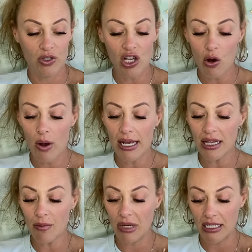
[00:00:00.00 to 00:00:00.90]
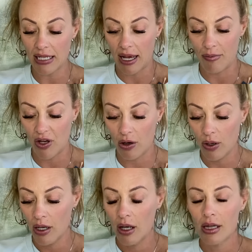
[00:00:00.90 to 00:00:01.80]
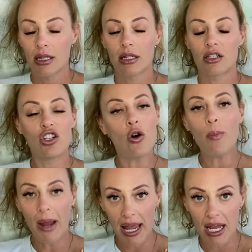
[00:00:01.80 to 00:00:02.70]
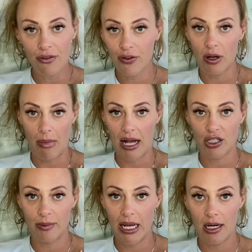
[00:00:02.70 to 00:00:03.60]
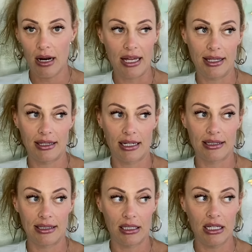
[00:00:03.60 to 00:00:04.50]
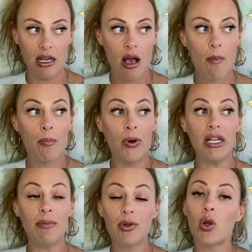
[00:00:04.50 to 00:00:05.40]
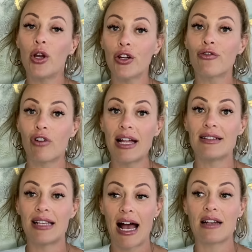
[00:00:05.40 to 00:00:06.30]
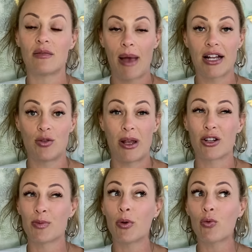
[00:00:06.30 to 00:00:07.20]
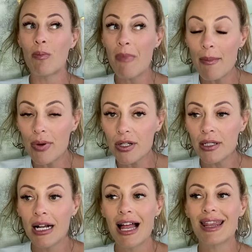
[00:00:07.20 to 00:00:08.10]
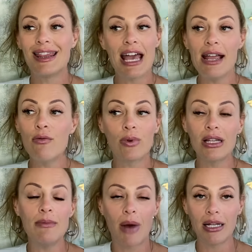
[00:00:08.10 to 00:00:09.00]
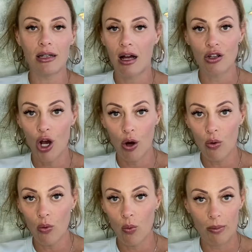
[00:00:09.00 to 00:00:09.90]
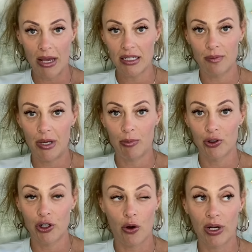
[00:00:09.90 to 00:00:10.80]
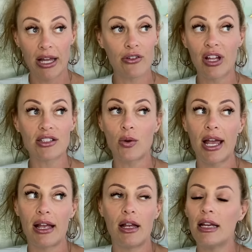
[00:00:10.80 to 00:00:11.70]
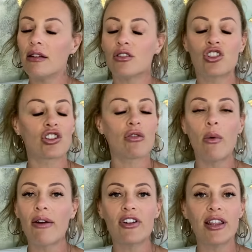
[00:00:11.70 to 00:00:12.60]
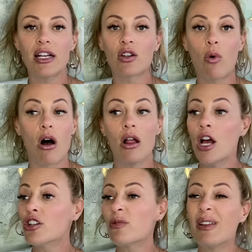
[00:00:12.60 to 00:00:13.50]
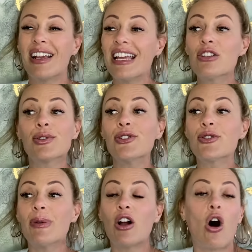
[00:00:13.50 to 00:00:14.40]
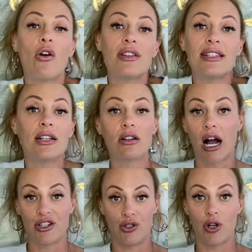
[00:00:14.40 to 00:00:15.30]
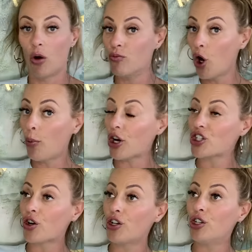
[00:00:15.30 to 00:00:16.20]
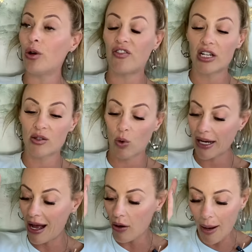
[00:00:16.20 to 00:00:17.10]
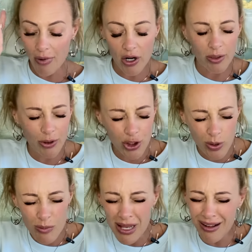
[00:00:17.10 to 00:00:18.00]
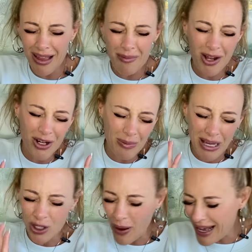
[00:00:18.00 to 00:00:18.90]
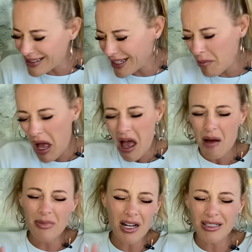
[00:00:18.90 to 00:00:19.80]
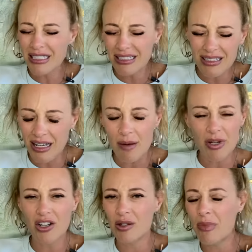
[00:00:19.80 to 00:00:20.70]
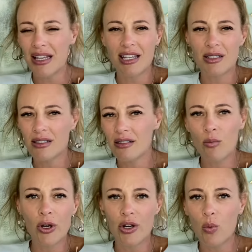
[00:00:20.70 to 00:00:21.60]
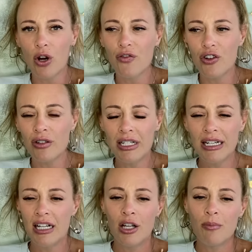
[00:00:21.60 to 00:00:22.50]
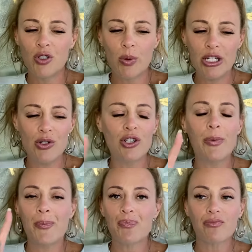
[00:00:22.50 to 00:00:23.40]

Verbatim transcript: So in the meantime though, don't pay for a matchmaker. I think that's silly, but employ your friends as matchmakers. But remember, they really might not know what makes people go together. That's okay. It, just throw everything at the wall. Just be like, introduce me to all the single guys you know. No pressure on you. If it doesn't work out, I'm not gonna put you in the middle. I'm not gonna make you ask him. I'm not gonna, I'm not gonna make things weird at work for between you two.